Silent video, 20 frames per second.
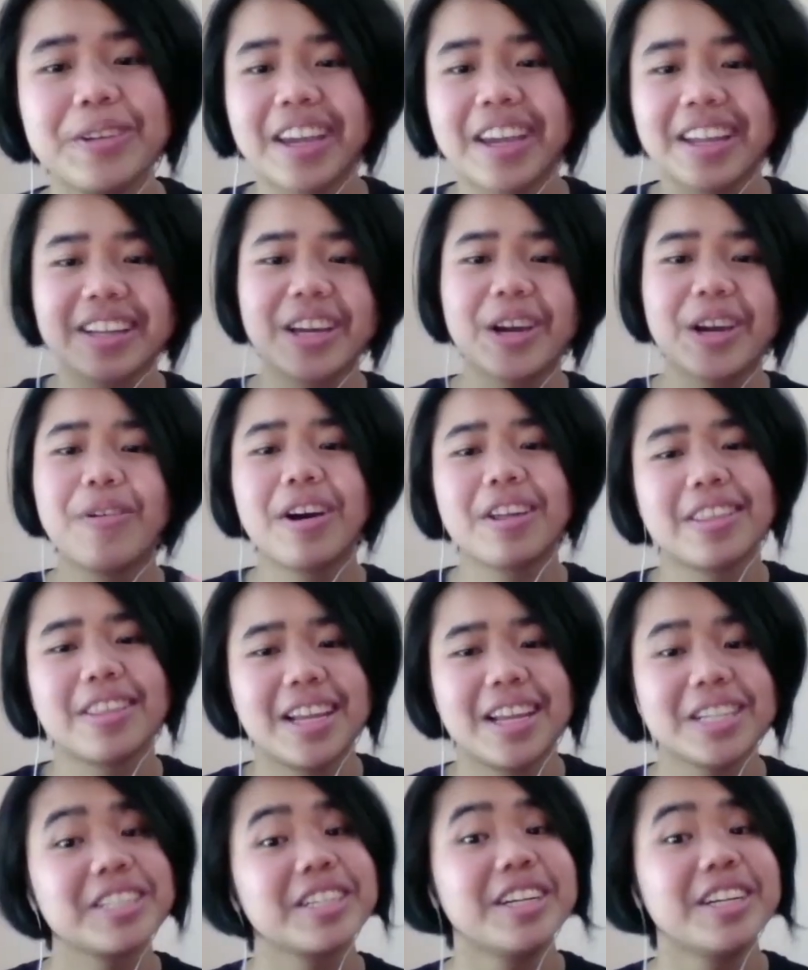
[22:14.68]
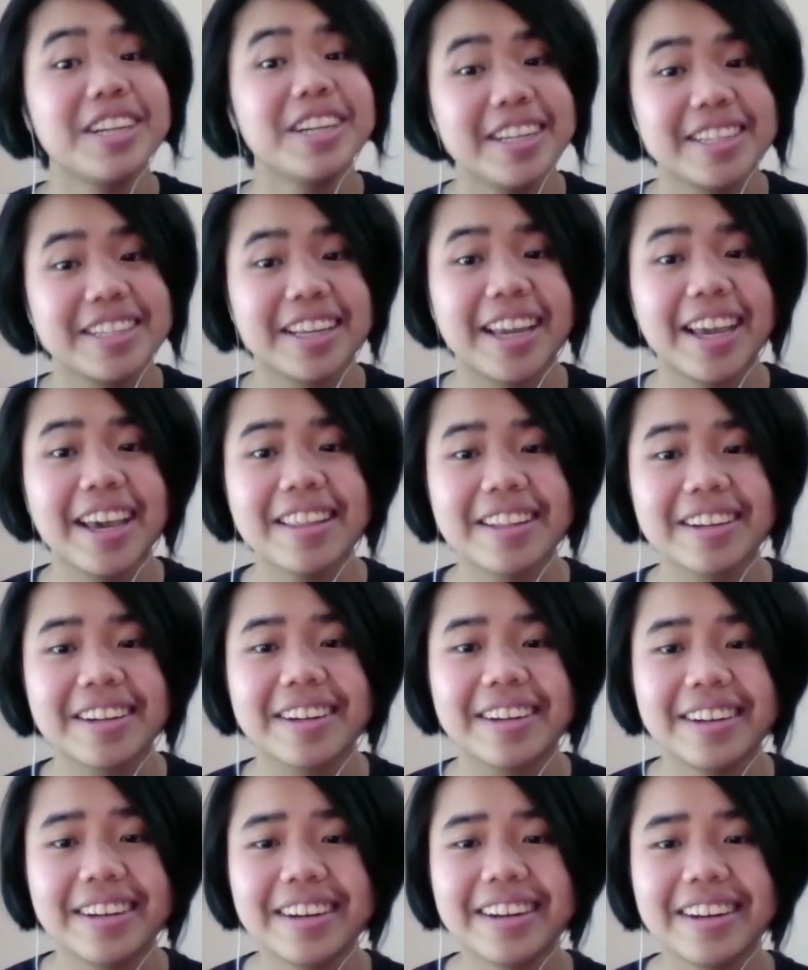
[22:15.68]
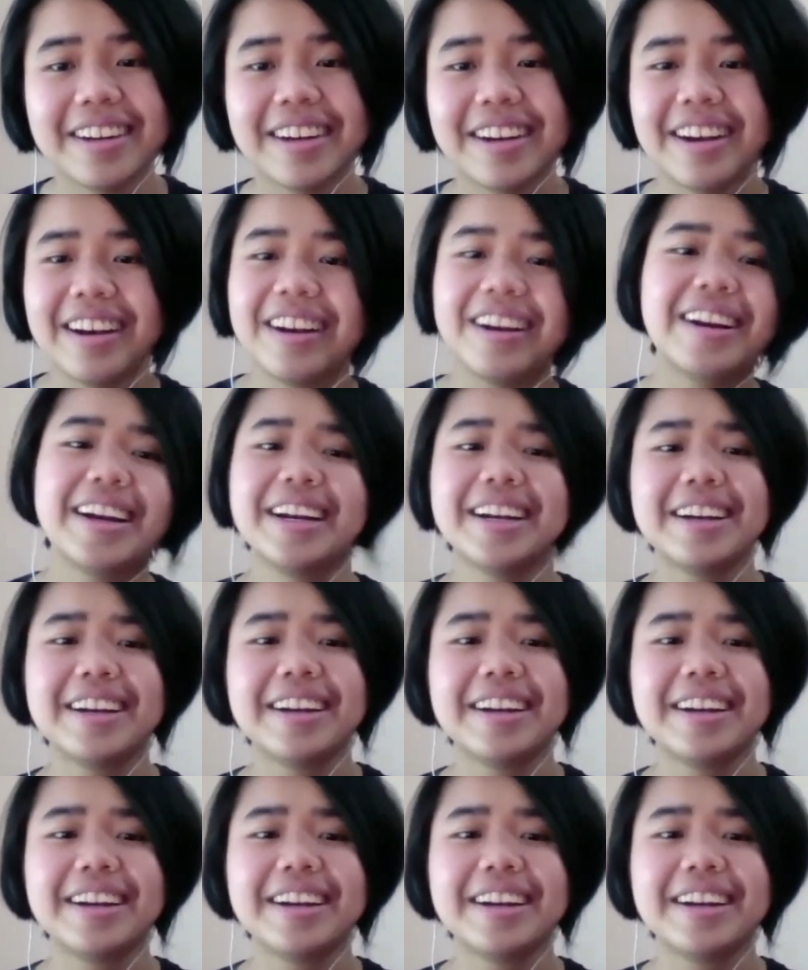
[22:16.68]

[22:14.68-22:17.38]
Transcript: two can go on that journey together you